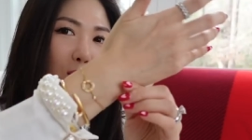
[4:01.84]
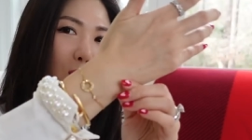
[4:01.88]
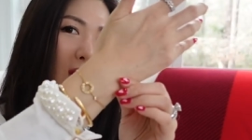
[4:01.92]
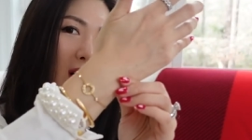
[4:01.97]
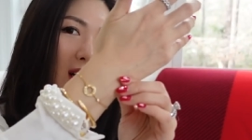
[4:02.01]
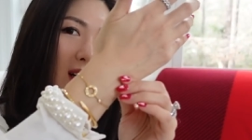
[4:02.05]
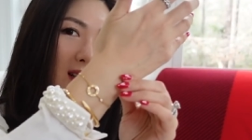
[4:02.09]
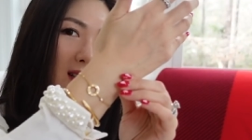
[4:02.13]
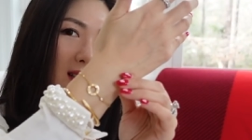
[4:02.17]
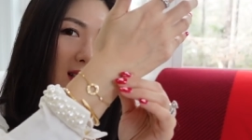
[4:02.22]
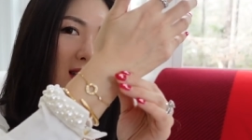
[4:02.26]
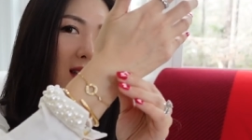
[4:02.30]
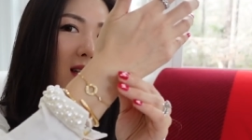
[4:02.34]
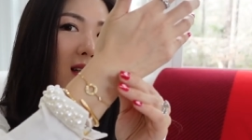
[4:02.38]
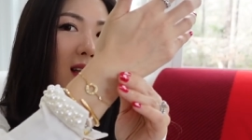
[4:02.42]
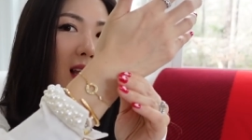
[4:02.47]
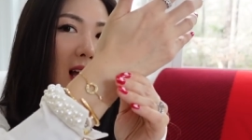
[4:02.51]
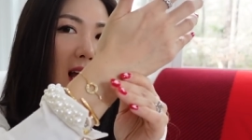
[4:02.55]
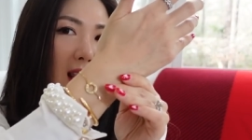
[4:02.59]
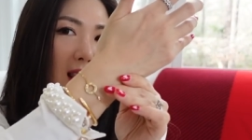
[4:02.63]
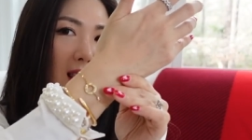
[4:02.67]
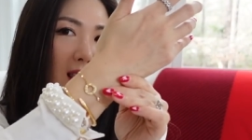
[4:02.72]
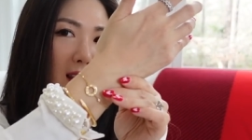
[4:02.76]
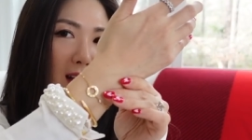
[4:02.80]
Well, still
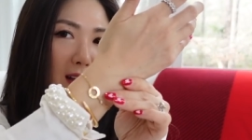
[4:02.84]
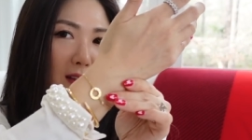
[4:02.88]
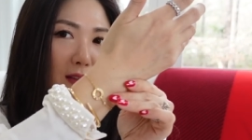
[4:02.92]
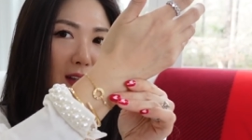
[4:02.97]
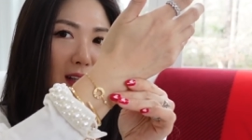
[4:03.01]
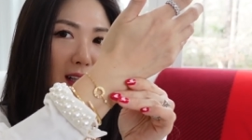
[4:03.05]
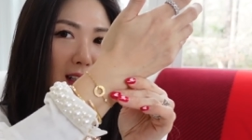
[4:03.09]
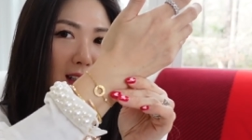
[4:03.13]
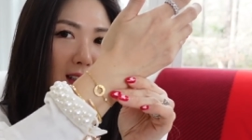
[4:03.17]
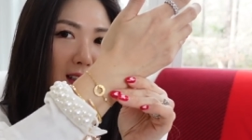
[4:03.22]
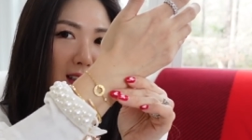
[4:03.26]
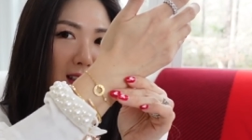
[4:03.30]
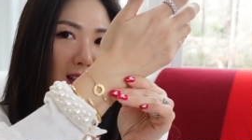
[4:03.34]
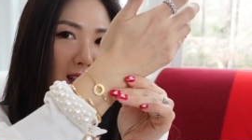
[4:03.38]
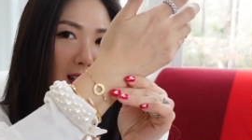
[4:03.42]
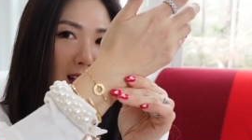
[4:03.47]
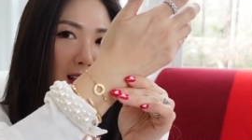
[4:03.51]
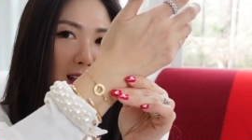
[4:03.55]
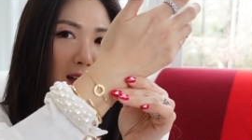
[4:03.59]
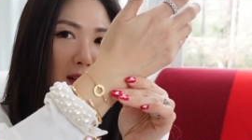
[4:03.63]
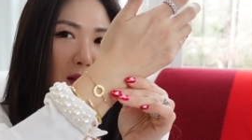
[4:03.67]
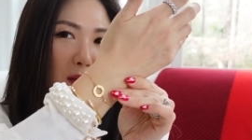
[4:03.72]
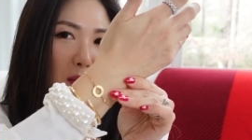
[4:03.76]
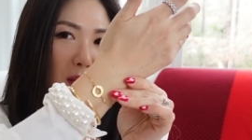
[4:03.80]
I love it,
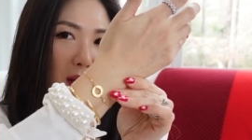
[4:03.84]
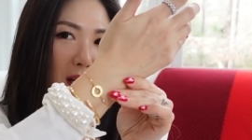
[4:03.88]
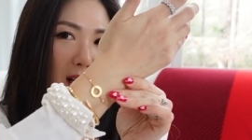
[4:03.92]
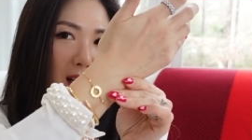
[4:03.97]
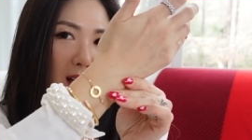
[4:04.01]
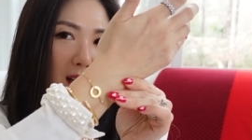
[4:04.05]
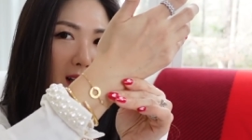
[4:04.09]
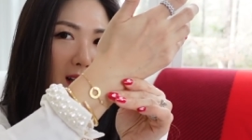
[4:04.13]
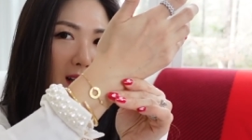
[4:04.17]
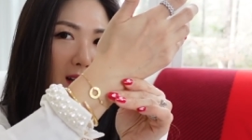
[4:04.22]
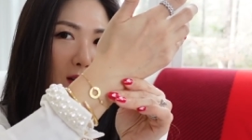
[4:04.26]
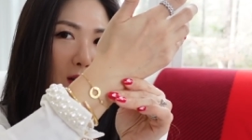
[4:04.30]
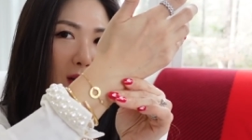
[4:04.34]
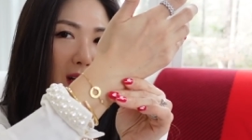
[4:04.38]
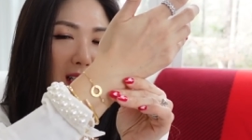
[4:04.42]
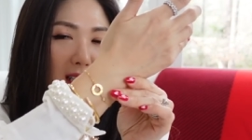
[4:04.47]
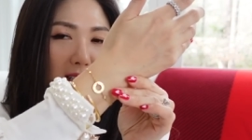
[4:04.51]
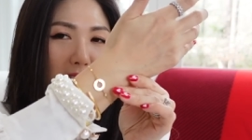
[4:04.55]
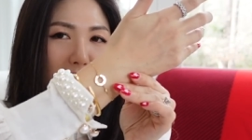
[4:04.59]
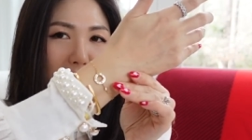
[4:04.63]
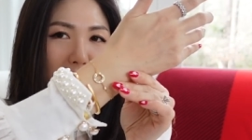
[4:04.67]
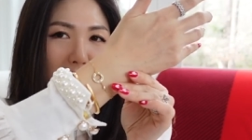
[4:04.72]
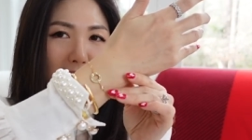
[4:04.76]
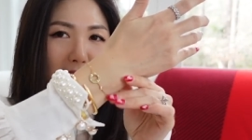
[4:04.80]
but quite
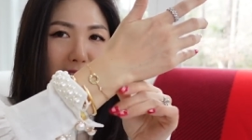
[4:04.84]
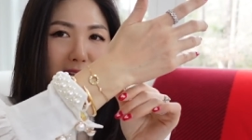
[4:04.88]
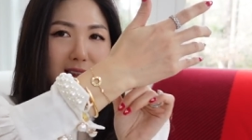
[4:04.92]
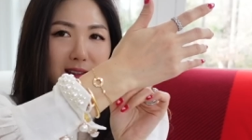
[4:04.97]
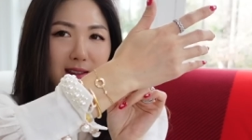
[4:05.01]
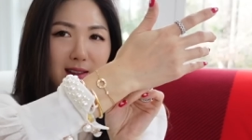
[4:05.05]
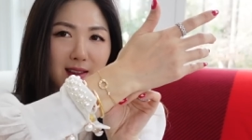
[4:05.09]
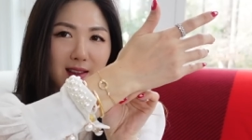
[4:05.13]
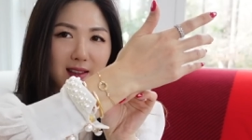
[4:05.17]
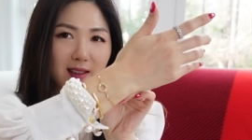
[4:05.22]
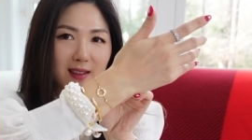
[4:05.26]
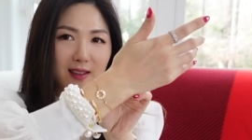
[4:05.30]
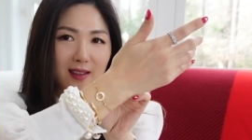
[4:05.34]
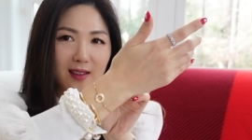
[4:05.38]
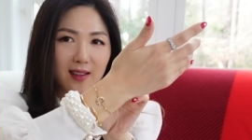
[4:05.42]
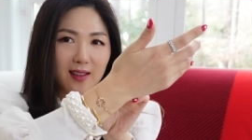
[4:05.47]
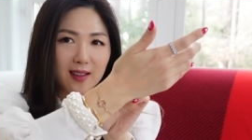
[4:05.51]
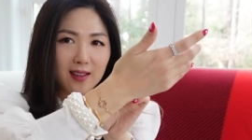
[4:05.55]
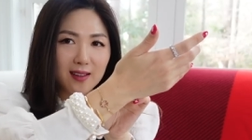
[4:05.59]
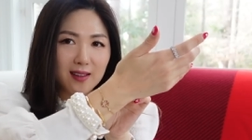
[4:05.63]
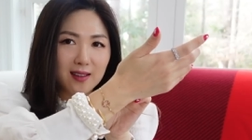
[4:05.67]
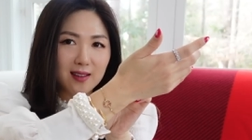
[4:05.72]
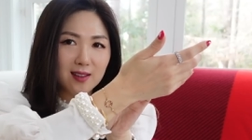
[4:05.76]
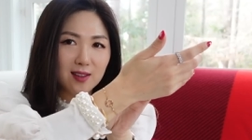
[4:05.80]
sad
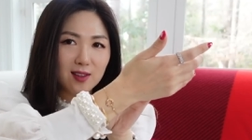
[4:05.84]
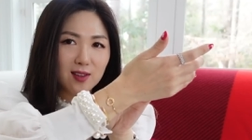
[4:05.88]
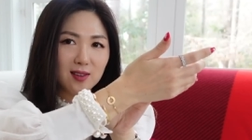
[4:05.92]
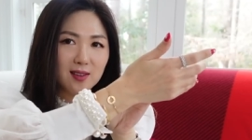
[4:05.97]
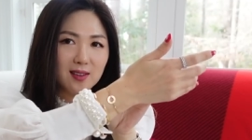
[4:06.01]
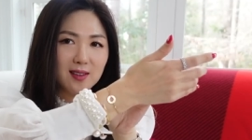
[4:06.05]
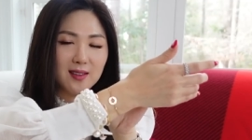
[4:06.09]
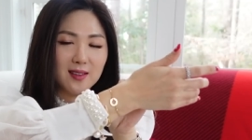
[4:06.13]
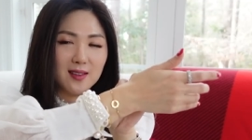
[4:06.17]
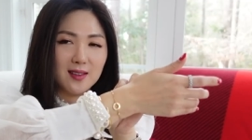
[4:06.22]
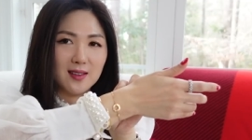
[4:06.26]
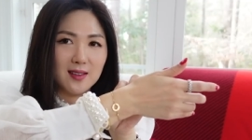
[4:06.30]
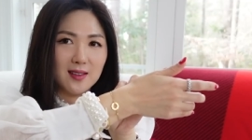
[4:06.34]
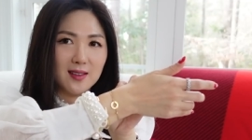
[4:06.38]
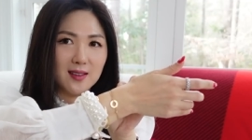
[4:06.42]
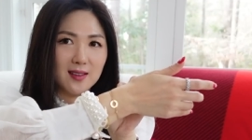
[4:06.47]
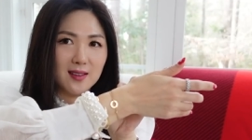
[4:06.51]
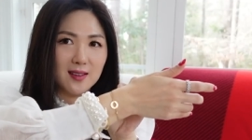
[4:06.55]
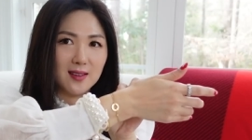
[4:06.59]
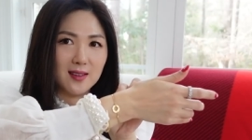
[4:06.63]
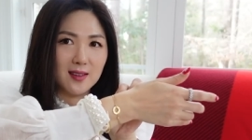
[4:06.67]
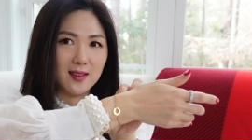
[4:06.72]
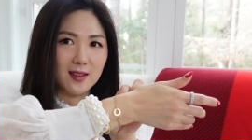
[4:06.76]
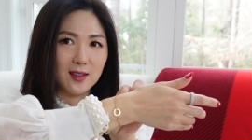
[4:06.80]
it just
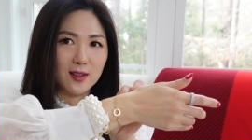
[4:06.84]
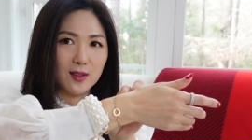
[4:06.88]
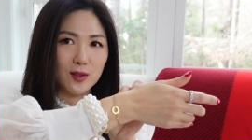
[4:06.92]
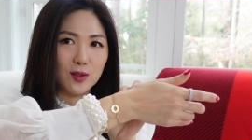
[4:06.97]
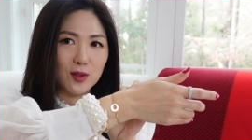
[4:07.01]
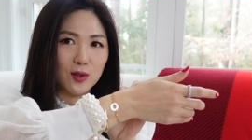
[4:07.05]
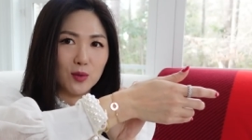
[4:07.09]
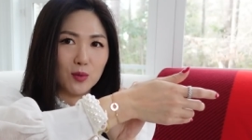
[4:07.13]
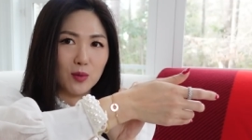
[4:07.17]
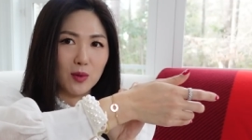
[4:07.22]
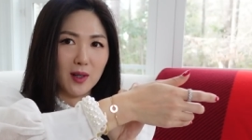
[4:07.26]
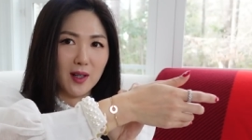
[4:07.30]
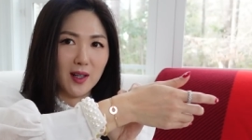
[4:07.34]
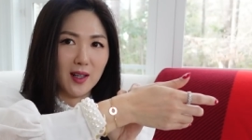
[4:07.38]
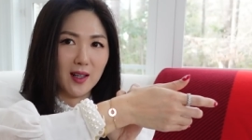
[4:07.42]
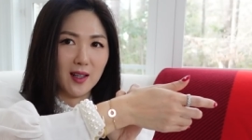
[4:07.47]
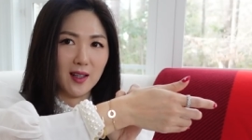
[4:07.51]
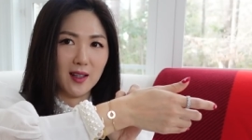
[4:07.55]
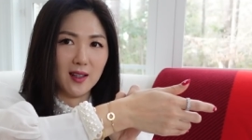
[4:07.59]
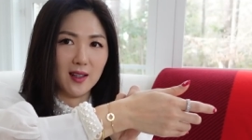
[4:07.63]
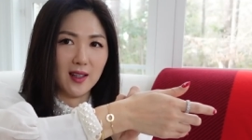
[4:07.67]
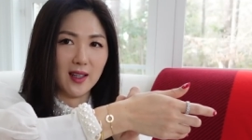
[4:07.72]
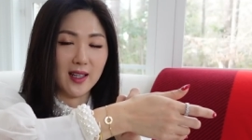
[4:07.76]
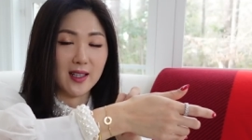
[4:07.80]
didn't do what
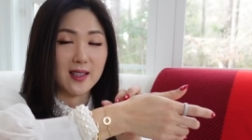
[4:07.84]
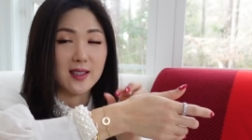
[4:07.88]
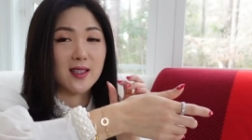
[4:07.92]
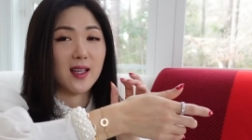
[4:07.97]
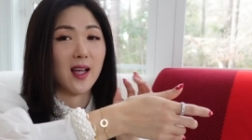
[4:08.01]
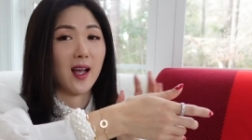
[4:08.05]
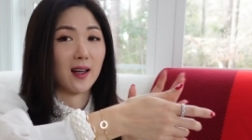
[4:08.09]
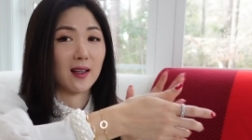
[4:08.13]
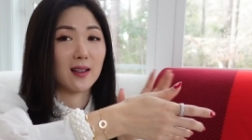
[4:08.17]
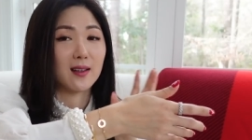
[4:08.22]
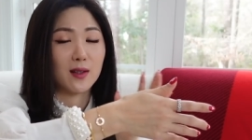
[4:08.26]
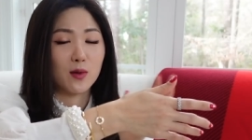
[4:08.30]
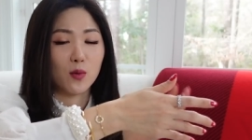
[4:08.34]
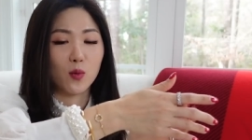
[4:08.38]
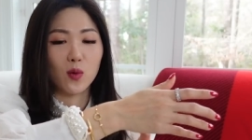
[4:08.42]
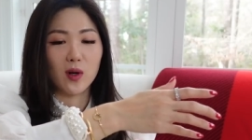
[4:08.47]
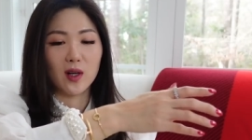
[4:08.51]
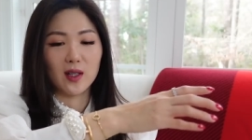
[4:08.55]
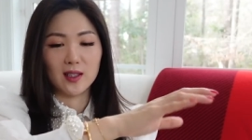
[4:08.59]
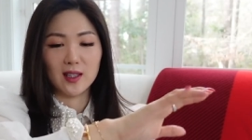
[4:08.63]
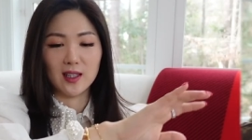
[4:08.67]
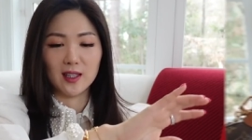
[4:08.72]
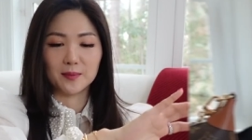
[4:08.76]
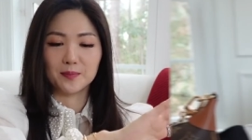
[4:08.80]
I exactly
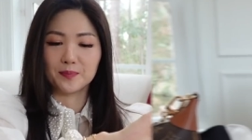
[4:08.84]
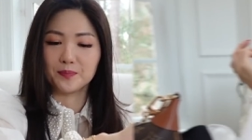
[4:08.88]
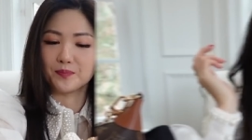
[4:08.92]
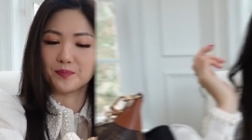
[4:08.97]
wanted.